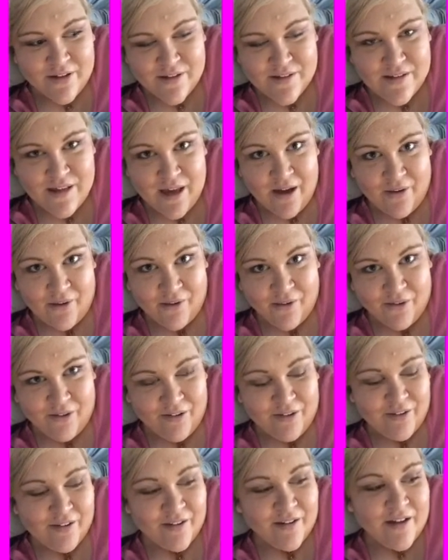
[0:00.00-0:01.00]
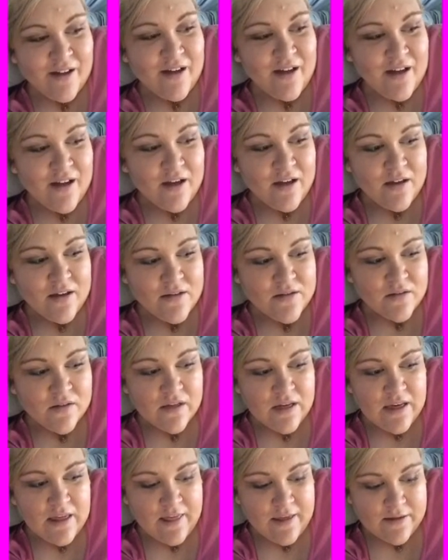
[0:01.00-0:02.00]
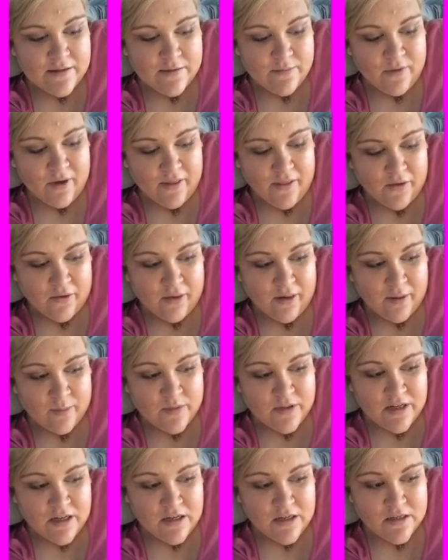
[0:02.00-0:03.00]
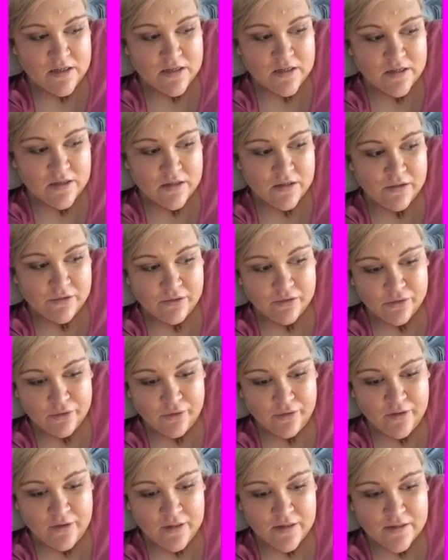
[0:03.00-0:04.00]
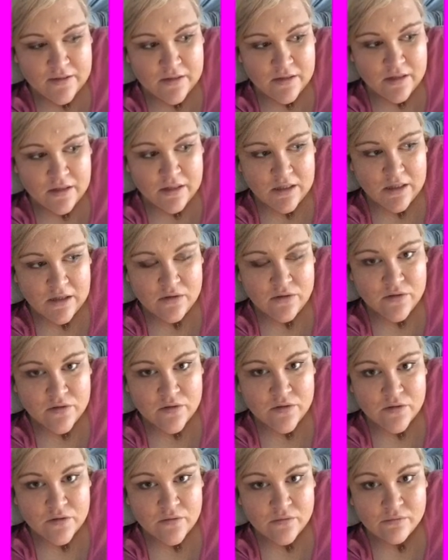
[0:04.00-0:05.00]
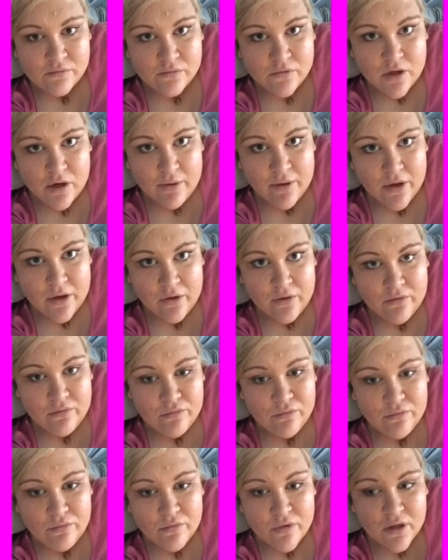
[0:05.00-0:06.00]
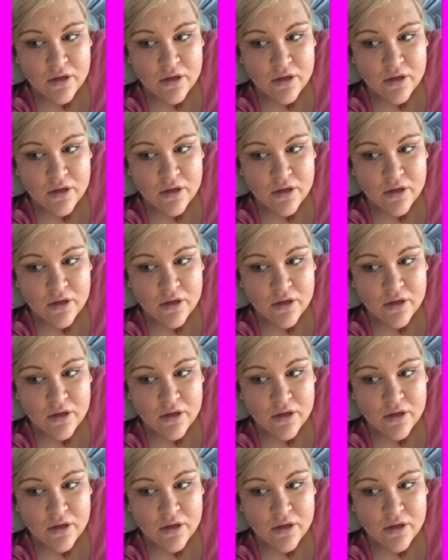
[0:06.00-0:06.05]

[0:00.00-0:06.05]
See how I go. So yeah, that's my little update. I don't think there's anything else going on.